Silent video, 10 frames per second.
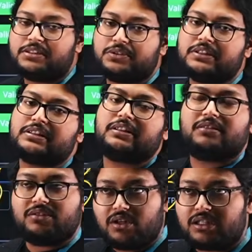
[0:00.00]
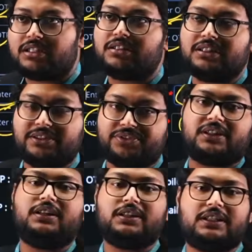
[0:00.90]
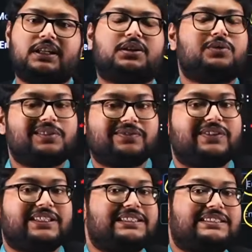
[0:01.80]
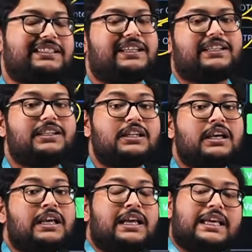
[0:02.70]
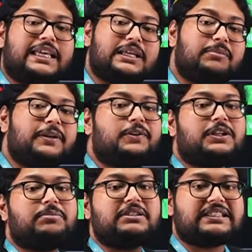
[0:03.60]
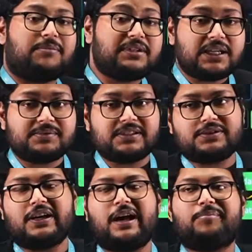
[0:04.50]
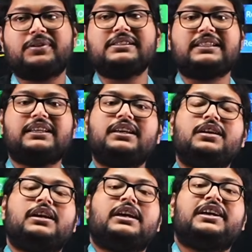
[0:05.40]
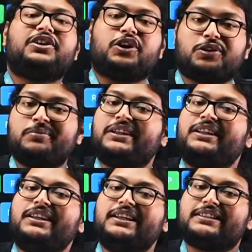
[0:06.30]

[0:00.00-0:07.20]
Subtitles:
so it's not difficult, like you'll very easily get it. Email OTP, sometimes it so happens ki it automatically gets